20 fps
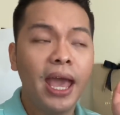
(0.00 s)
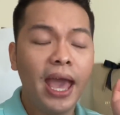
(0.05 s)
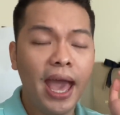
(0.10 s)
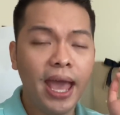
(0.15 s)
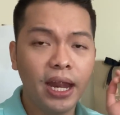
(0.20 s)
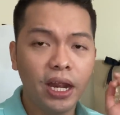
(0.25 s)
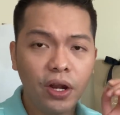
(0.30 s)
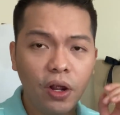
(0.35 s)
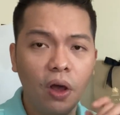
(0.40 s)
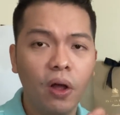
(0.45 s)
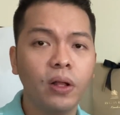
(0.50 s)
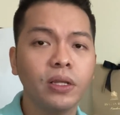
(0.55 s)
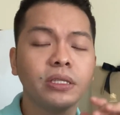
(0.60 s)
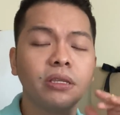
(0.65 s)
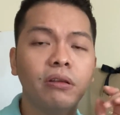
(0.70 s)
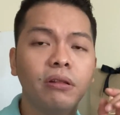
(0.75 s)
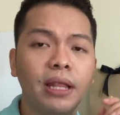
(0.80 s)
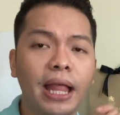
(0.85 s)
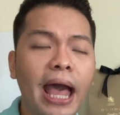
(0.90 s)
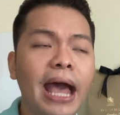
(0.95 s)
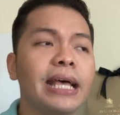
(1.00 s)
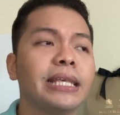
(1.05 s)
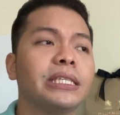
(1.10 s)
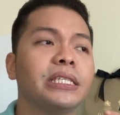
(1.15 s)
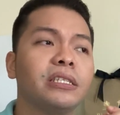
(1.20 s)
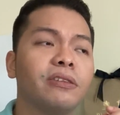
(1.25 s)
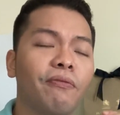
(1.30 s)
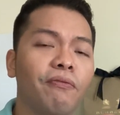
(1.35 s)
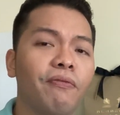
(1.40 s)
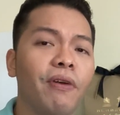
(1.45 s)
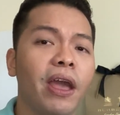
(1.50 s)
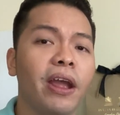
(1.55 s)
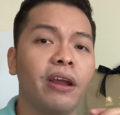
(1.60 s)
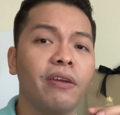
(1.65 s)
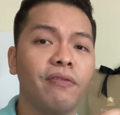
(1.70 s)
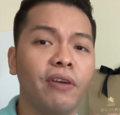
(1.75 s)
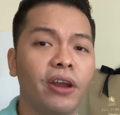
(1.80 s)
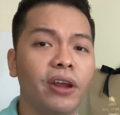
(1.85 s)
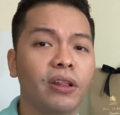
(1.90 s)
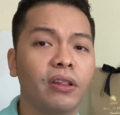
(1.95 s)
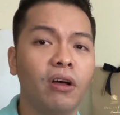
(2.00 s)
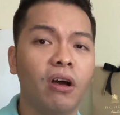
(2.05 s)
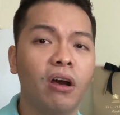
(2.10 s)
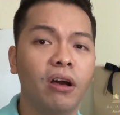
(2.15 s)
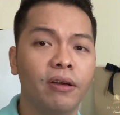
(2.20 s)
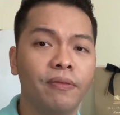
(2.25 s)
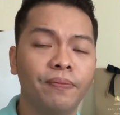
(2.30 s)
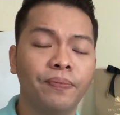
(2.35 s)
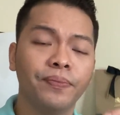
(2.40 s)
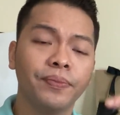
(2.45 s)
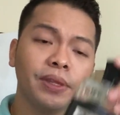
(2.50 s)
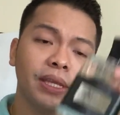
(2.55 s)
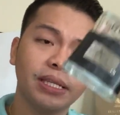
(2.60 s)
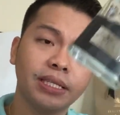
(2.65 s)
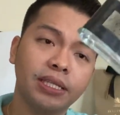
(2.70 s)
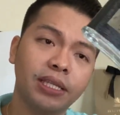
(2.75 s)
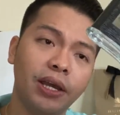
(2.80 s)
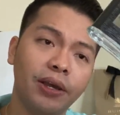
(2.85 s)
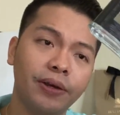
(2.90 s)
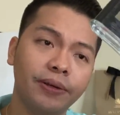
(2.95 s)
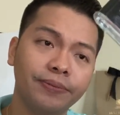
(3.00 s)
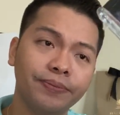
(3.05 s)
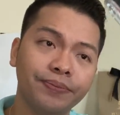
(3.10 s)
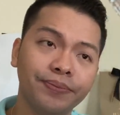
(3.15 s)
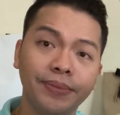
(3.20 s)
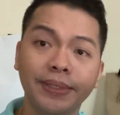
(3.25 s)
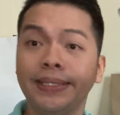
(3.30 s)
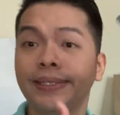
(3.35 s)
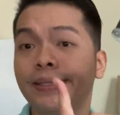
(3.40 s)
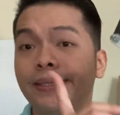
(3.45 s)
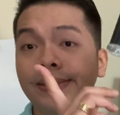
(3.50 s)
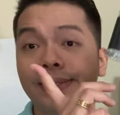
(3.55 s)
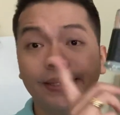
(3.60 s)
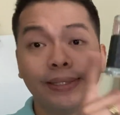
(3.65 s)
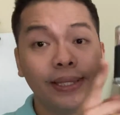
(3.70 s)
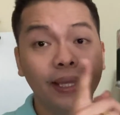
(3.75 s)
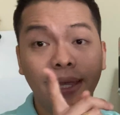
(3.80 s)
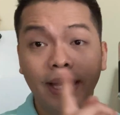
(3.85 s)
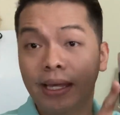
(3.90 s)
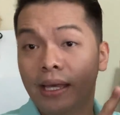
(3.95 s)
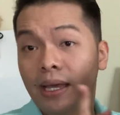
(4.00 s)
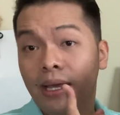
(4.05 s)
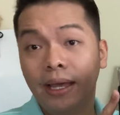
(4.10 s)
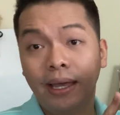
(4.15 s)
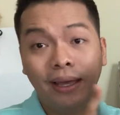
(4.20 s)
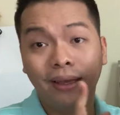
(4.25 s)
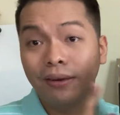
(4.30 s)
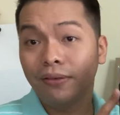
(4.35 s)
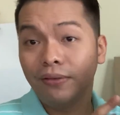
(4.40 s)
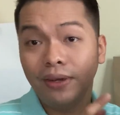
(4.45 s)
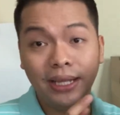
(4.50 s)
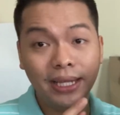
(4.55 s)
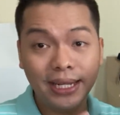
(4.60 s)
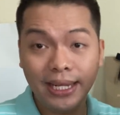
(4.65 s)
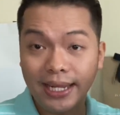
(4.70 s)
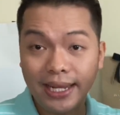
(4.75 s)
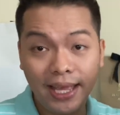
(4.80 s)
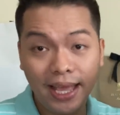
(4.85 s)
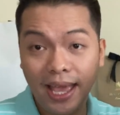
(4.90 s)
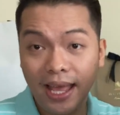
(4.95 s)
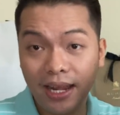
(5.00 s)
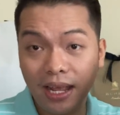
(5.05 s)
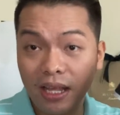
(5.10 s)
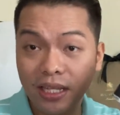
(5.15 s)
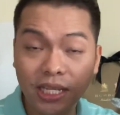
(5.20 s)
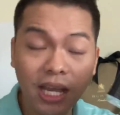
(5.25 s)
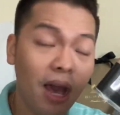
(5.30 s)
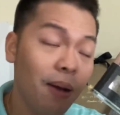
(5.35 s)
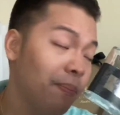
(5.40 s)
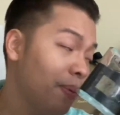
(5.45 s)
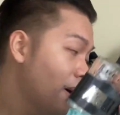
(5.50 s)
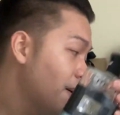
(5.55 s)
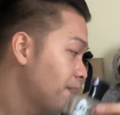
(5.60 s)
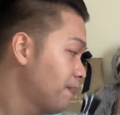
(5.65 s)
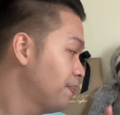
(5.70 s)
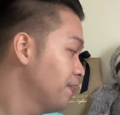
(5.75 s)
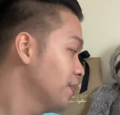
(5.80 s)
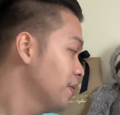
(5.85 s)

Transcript: And it also lasts very, very long. So, really need to get a top up.